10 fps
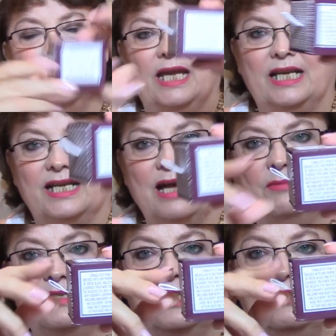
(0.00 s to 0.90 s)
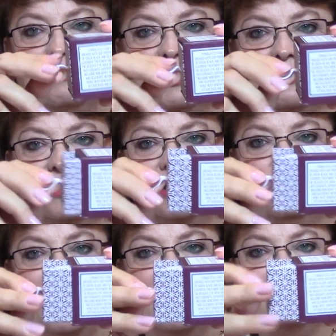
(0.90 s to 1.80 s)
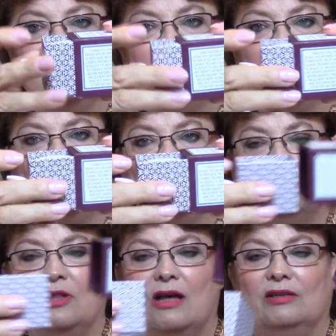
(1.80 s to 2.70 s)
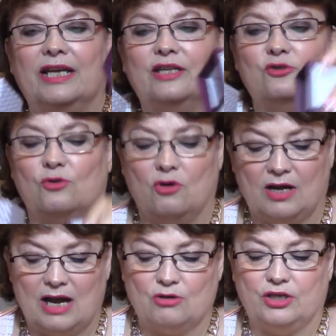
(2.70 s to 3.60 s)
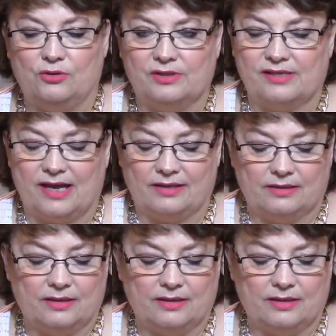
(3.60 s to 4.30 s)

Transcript: And it comes in a, one of those little boxes that you just pull out like a drawer. How cute is that?